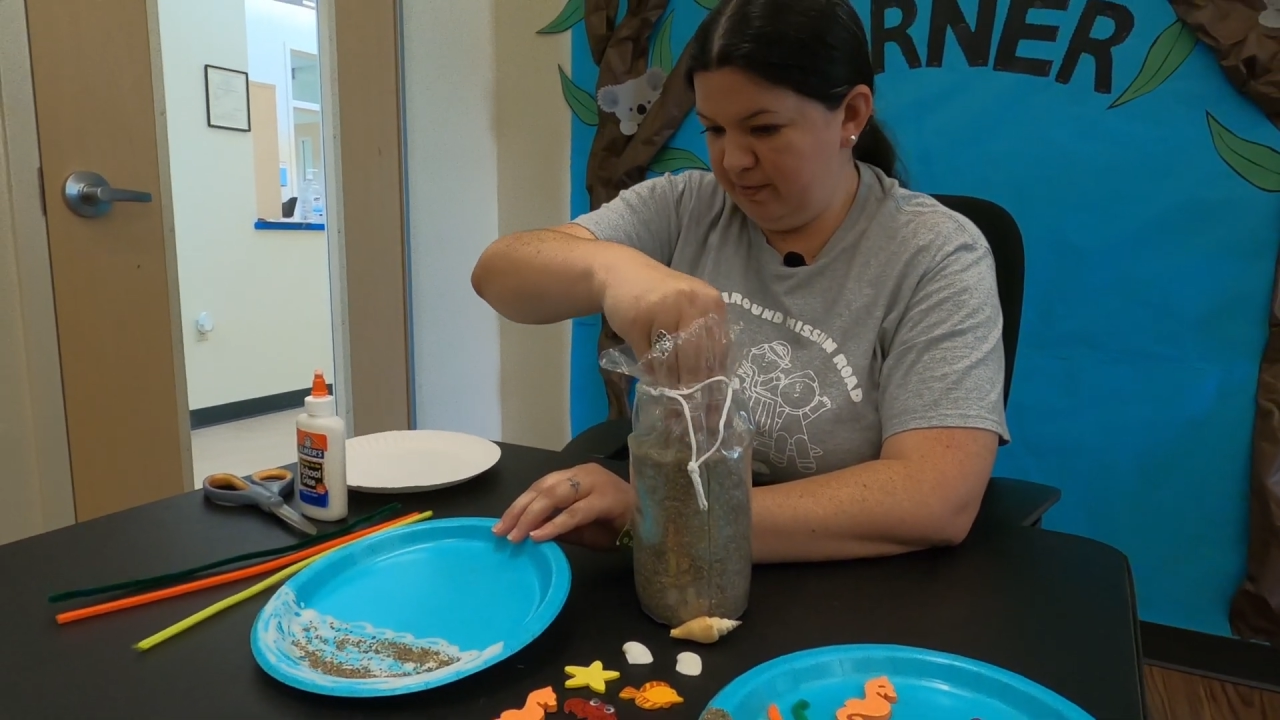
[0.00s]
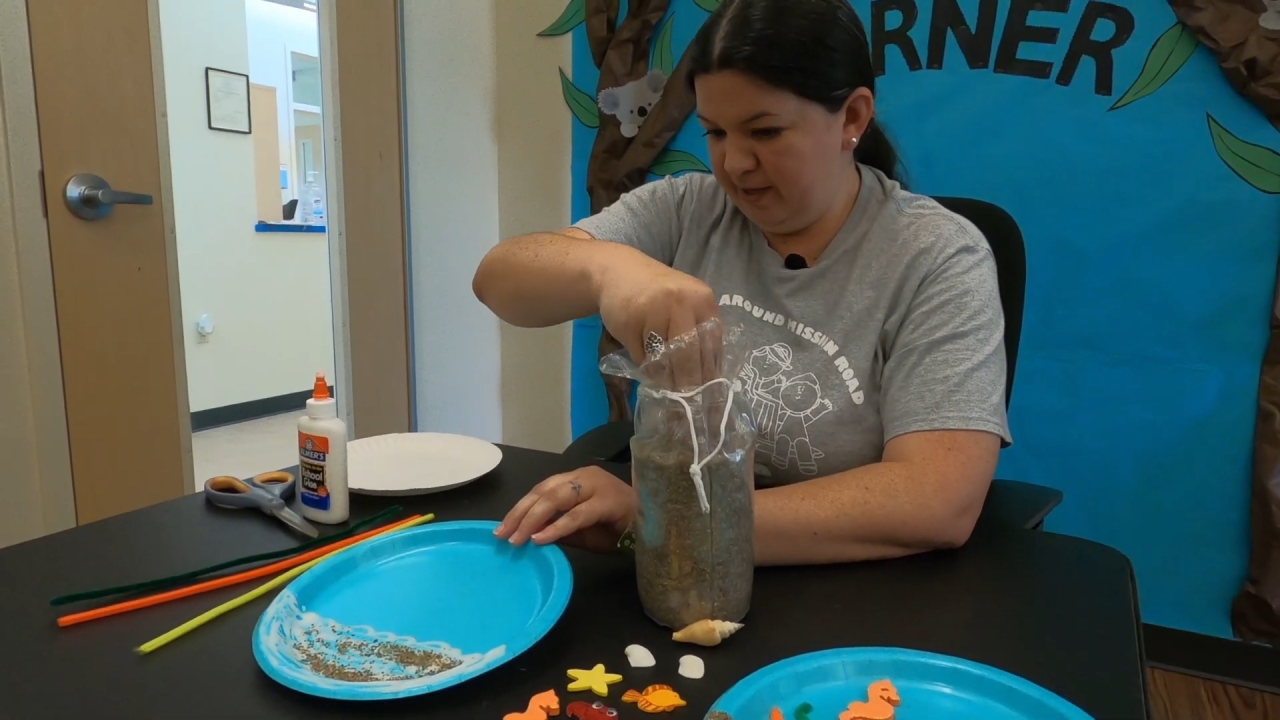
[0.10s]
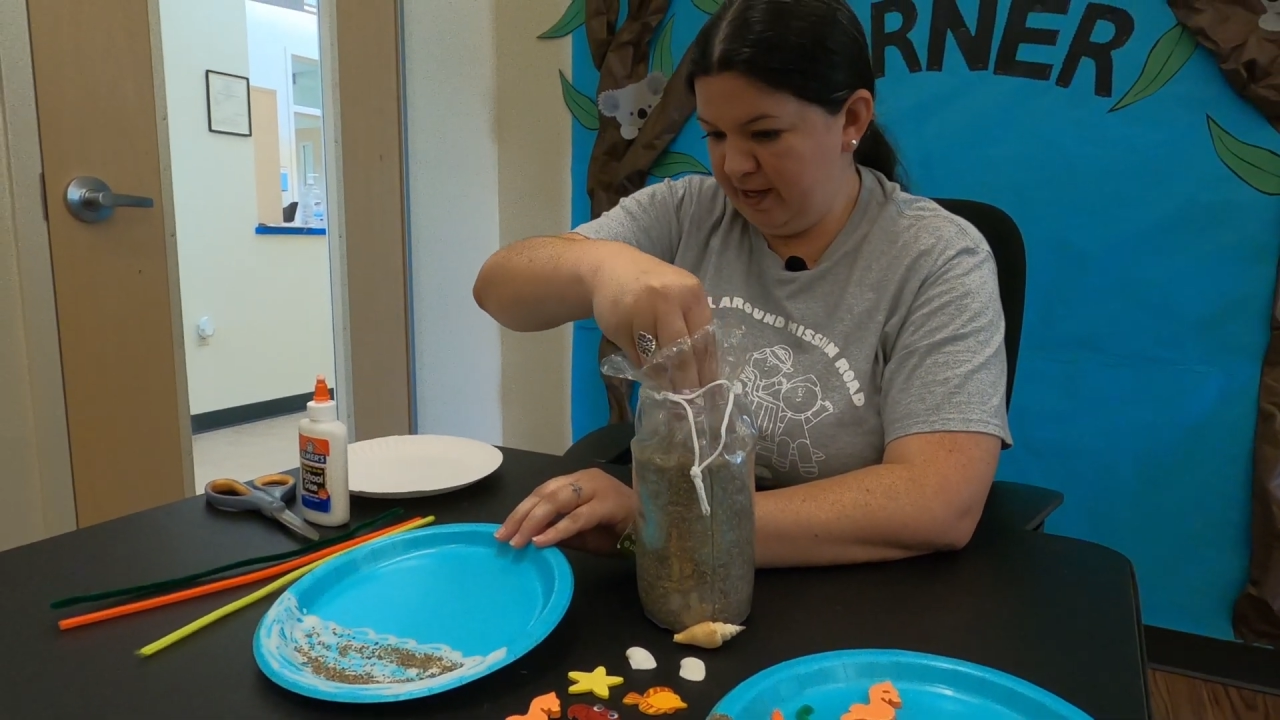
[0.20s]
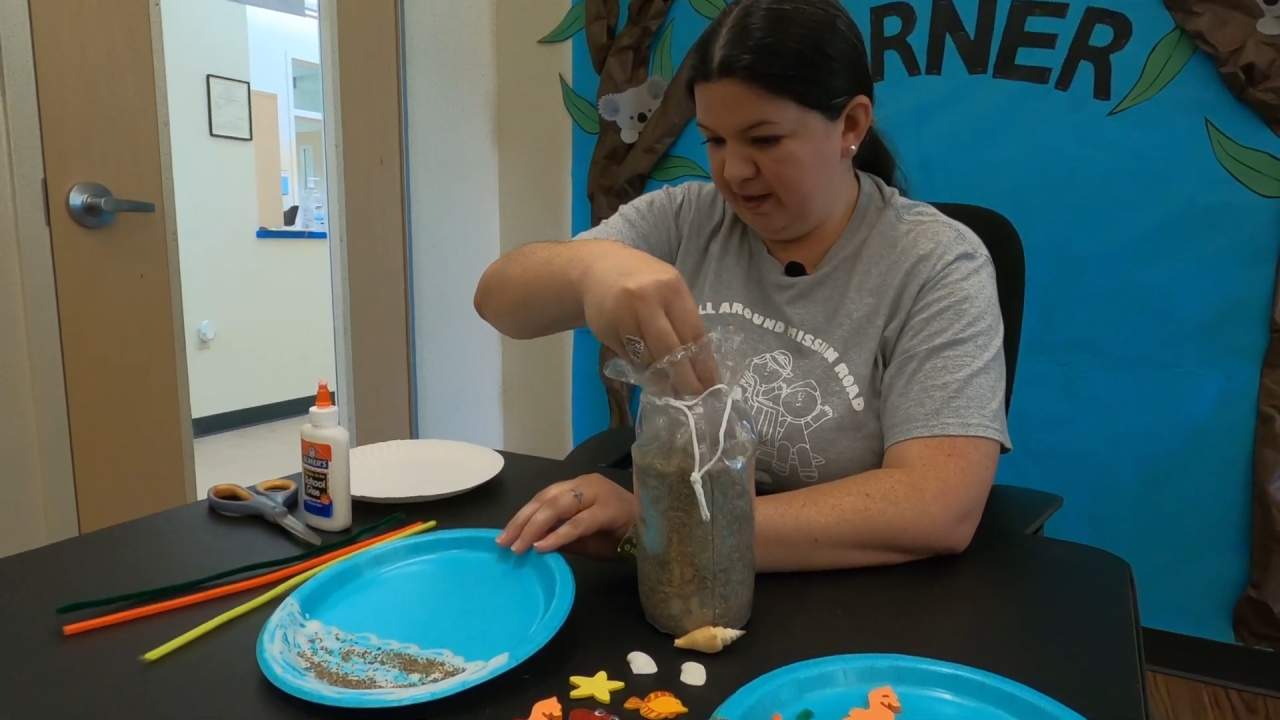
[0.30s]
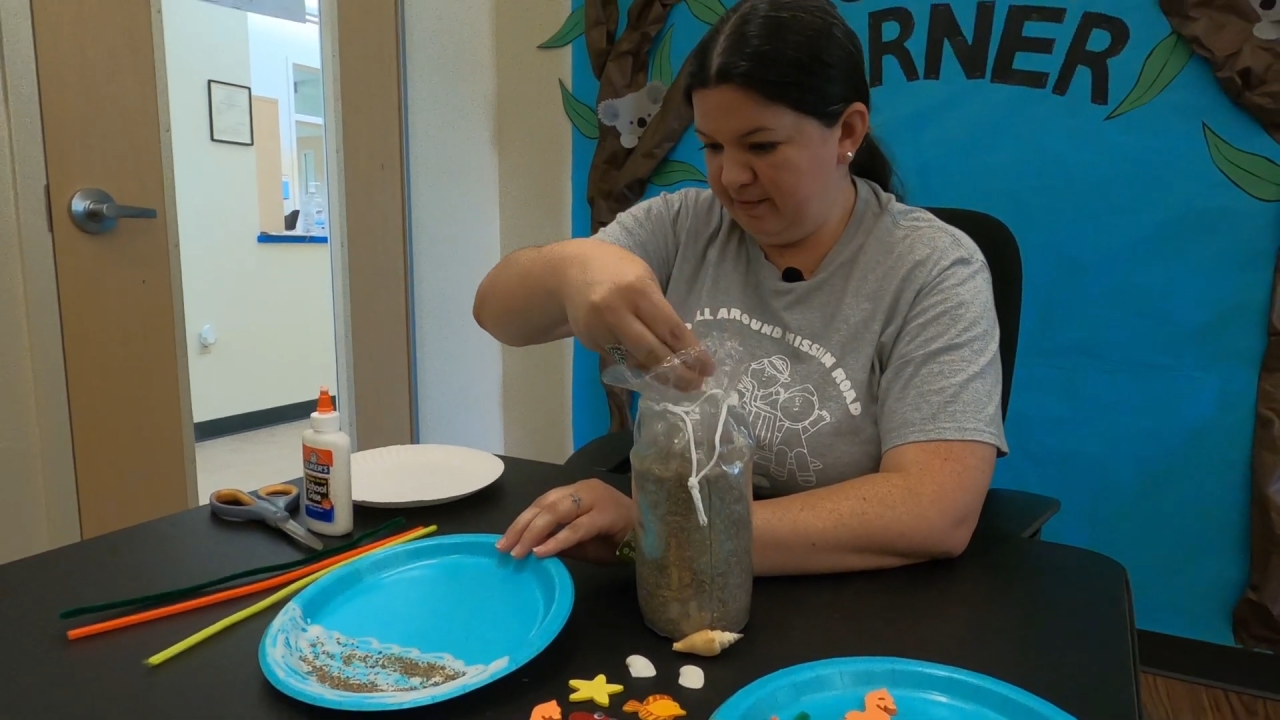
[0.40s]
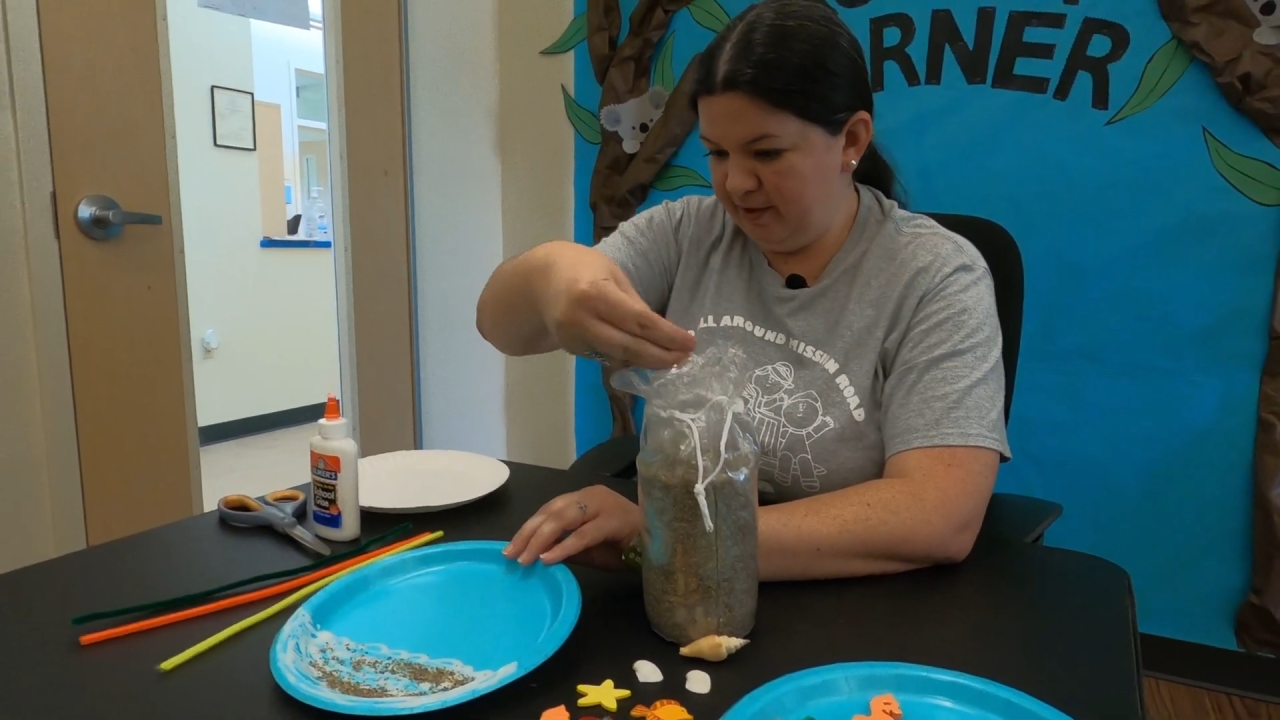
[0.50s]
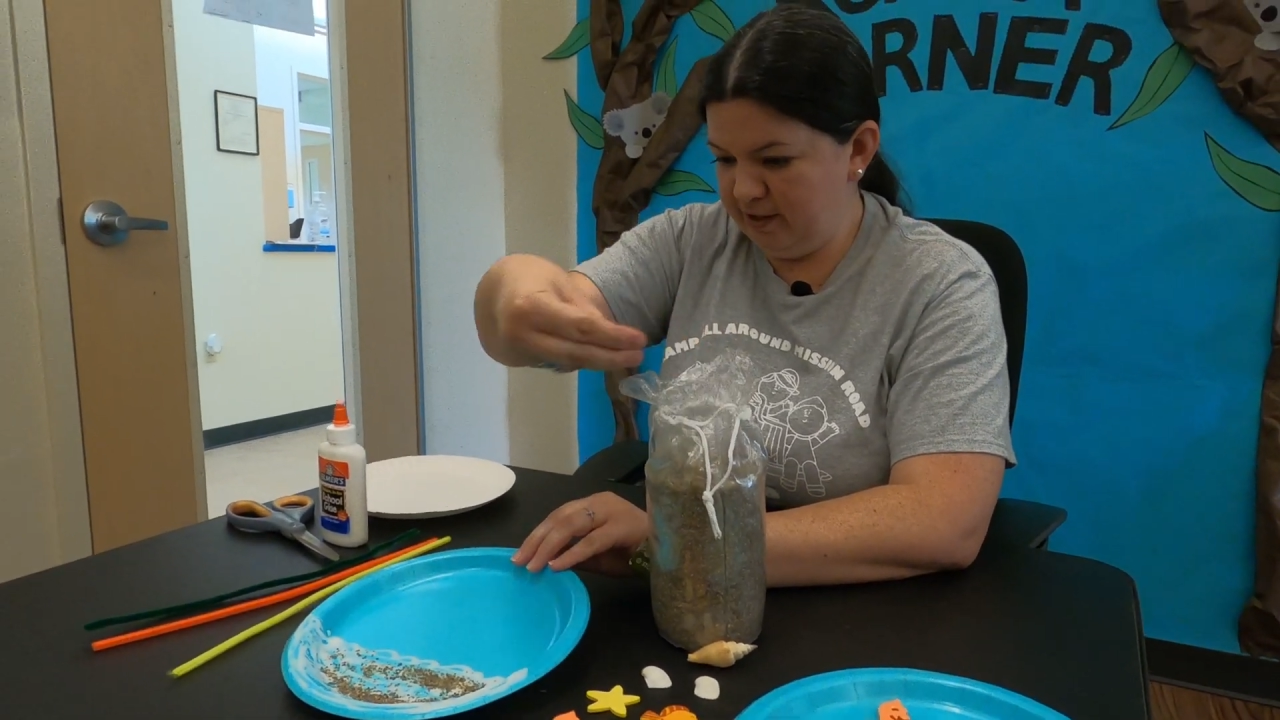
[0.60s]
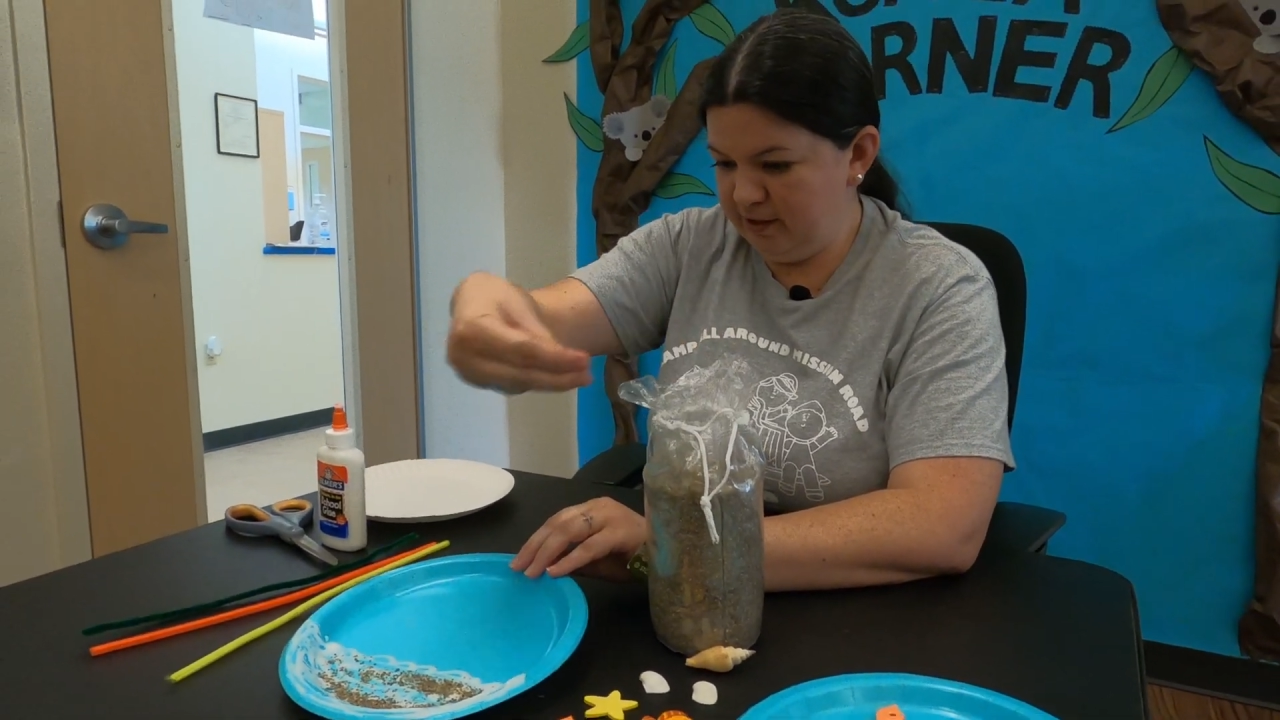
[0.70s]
we have our